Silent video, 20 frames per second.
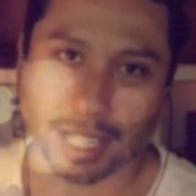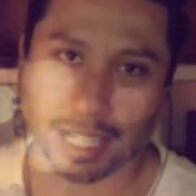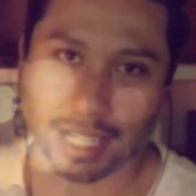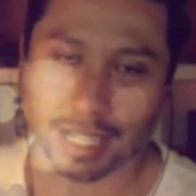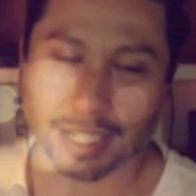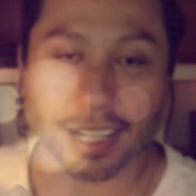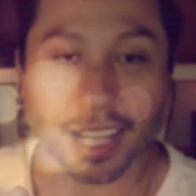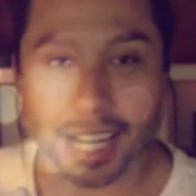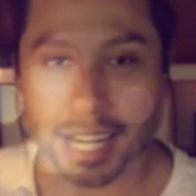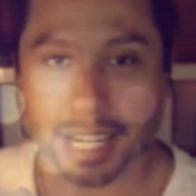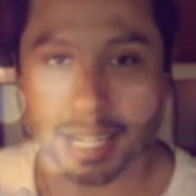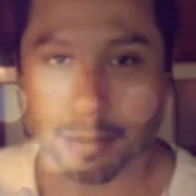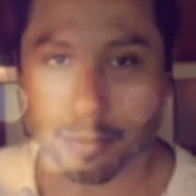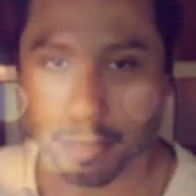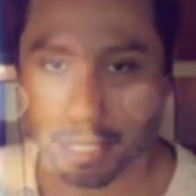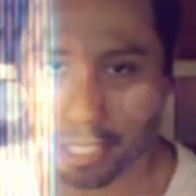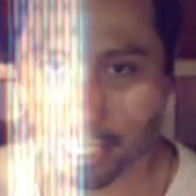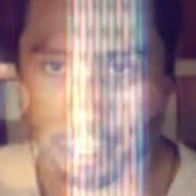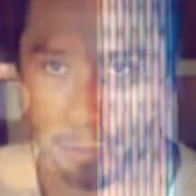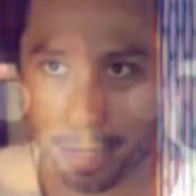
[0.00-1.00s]
Unless you
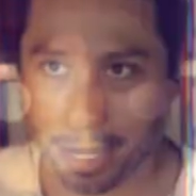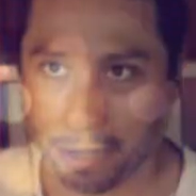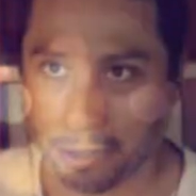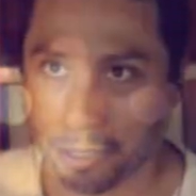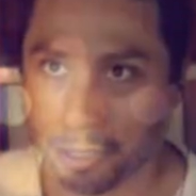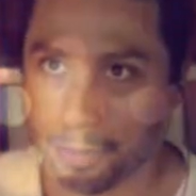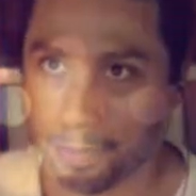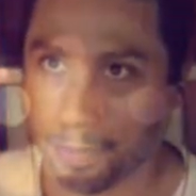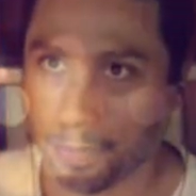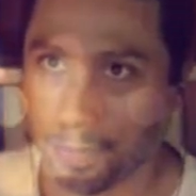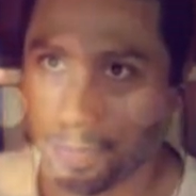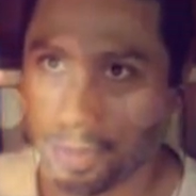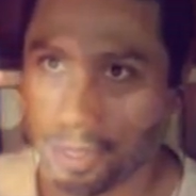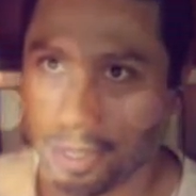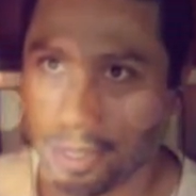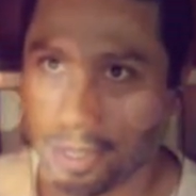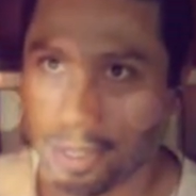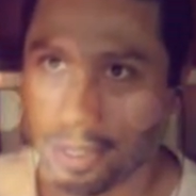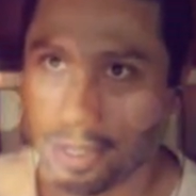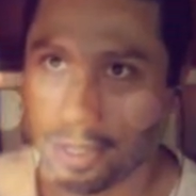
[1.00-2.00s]
actively make
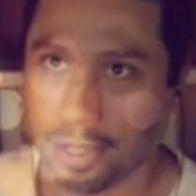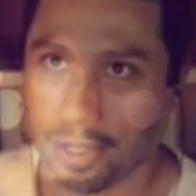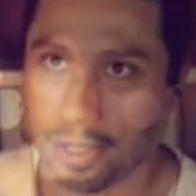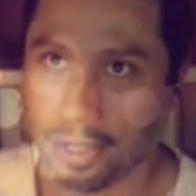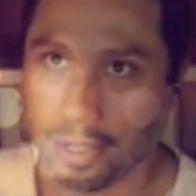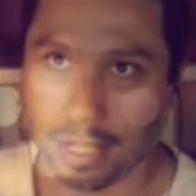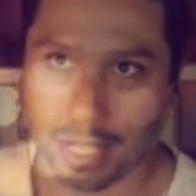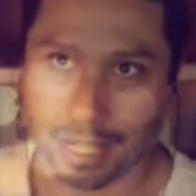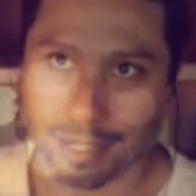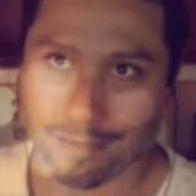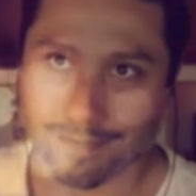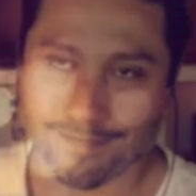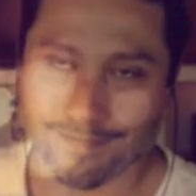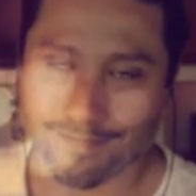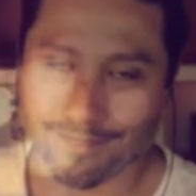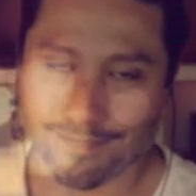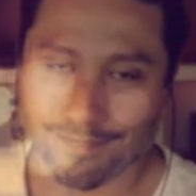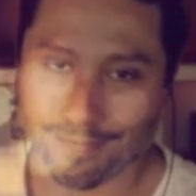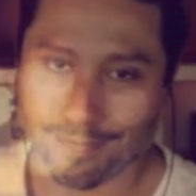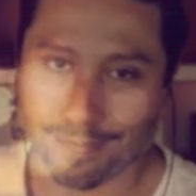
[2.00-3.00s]
decisions considering your
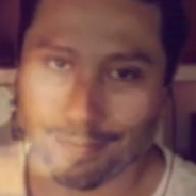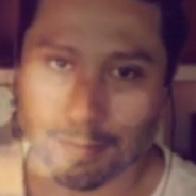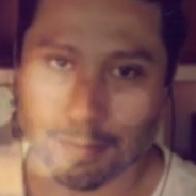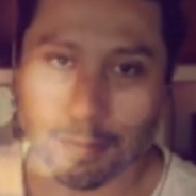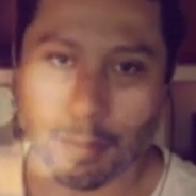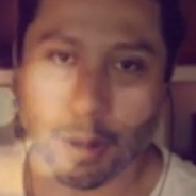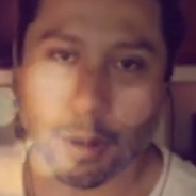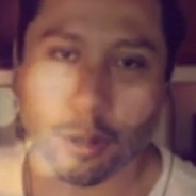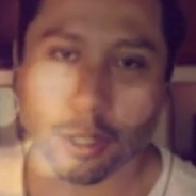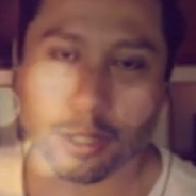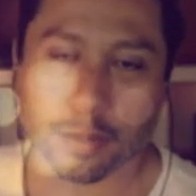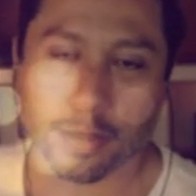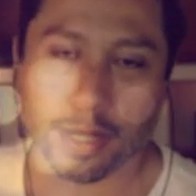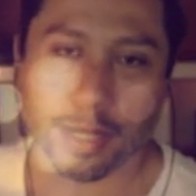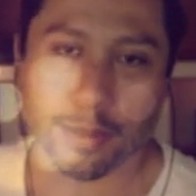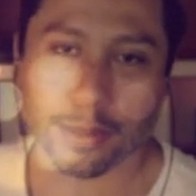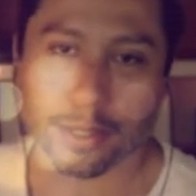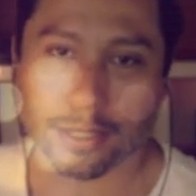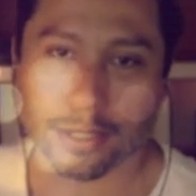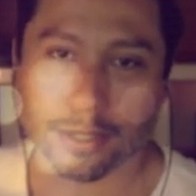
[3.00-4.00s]
reproductive future,
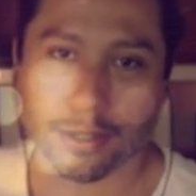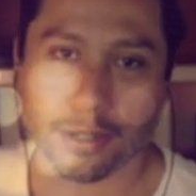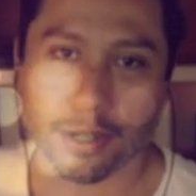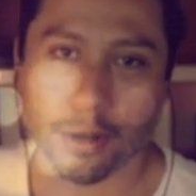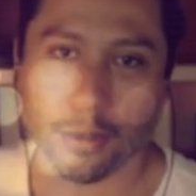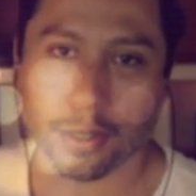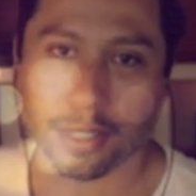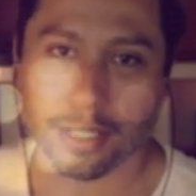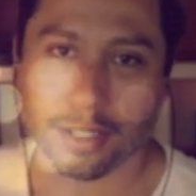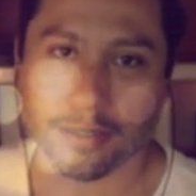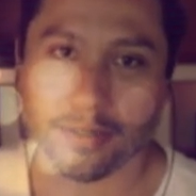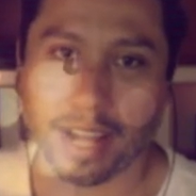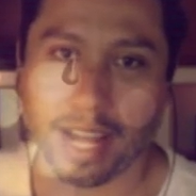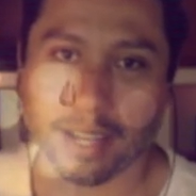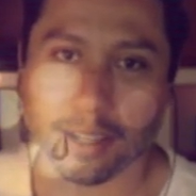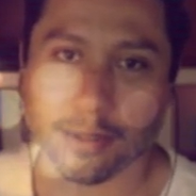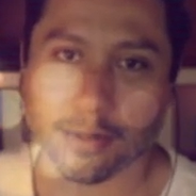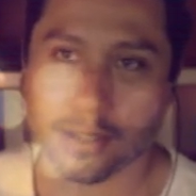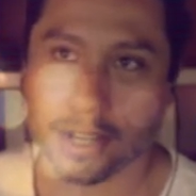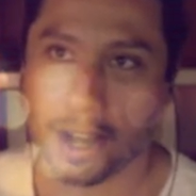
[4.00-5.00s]
it's unlikely your
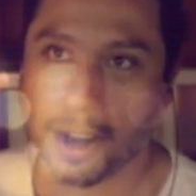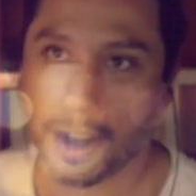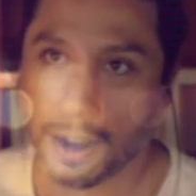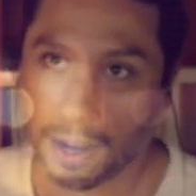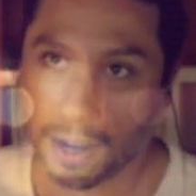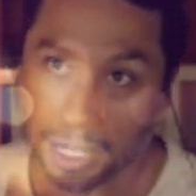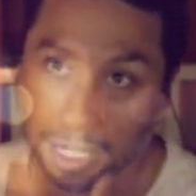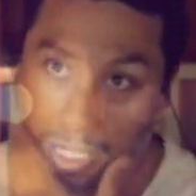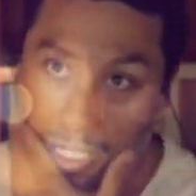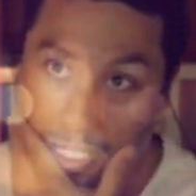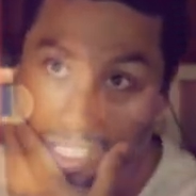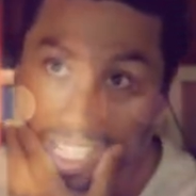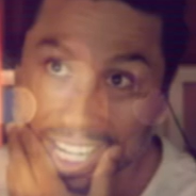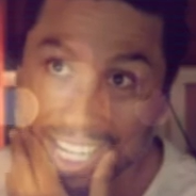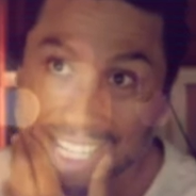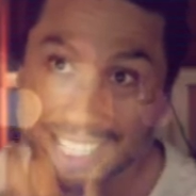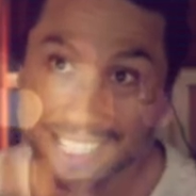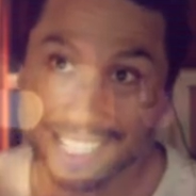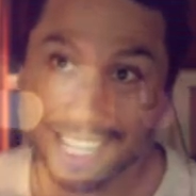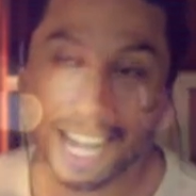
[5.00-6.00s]
wife is either.
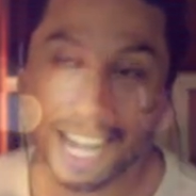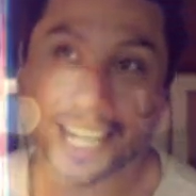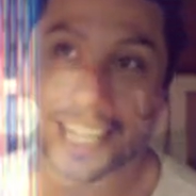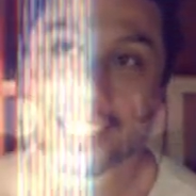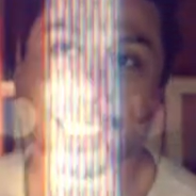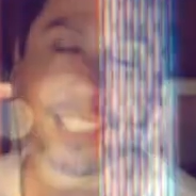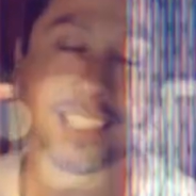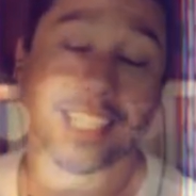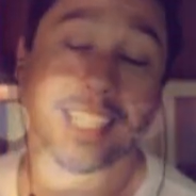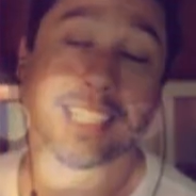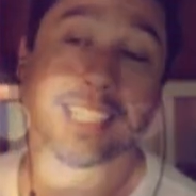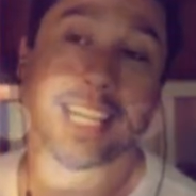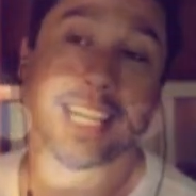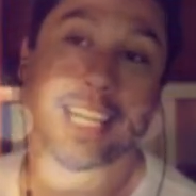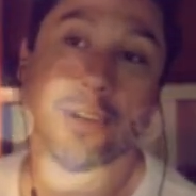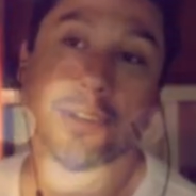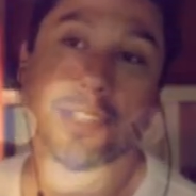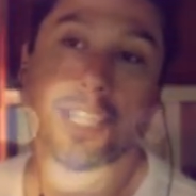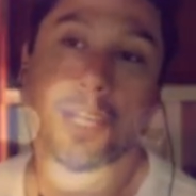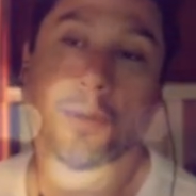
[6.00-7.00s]
She's probably just being a
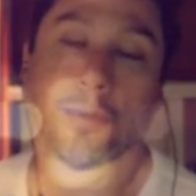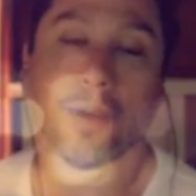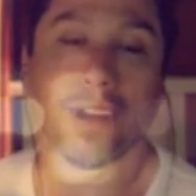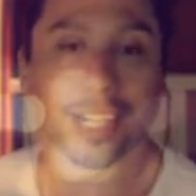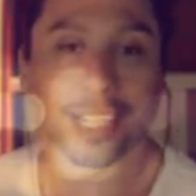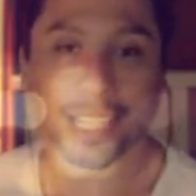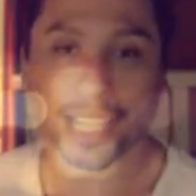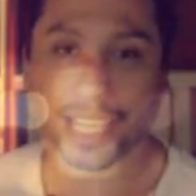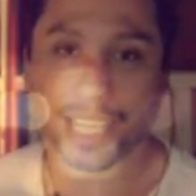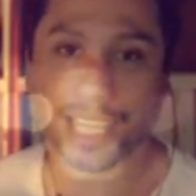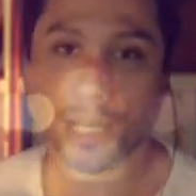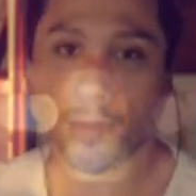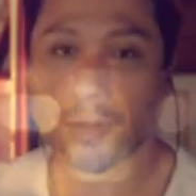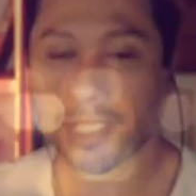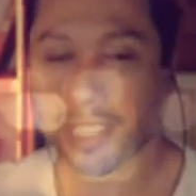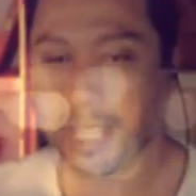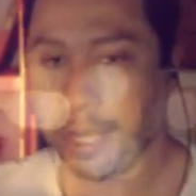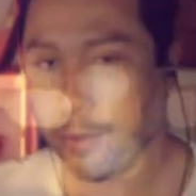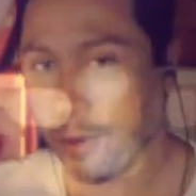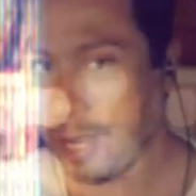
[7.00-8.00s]
bitch because she would
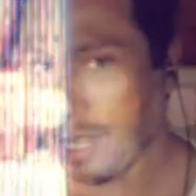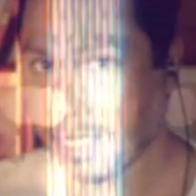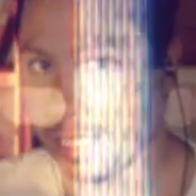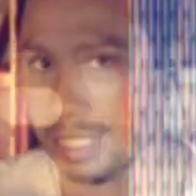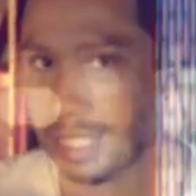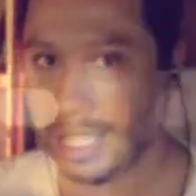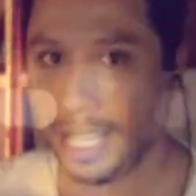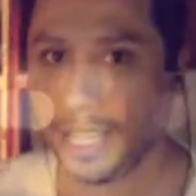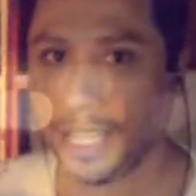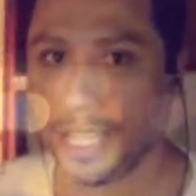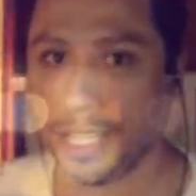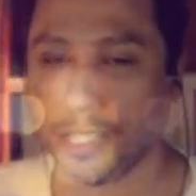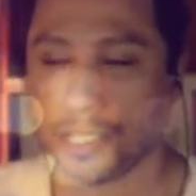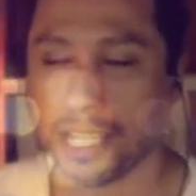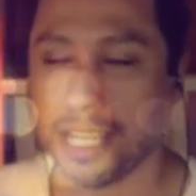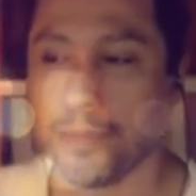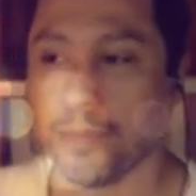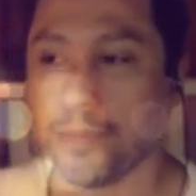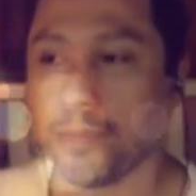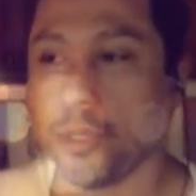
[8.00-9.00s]
rather watch her mom
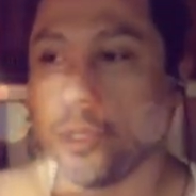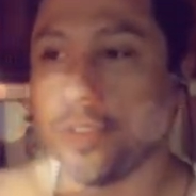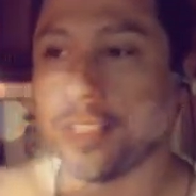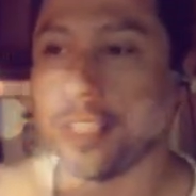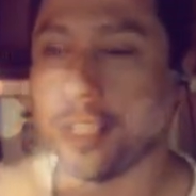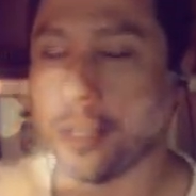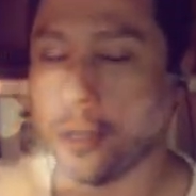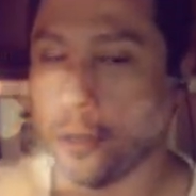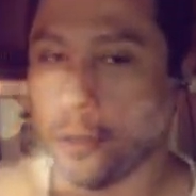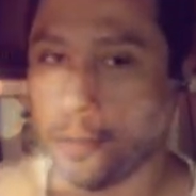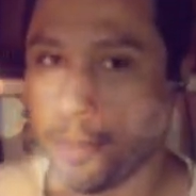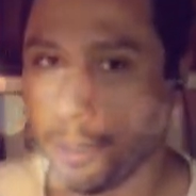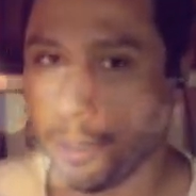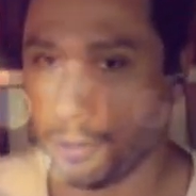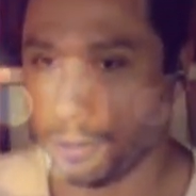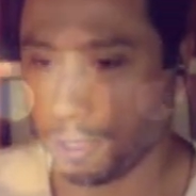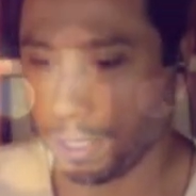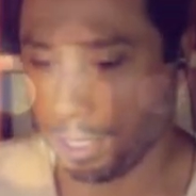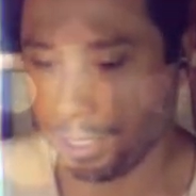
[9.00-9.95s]
bitch out her dad all the time.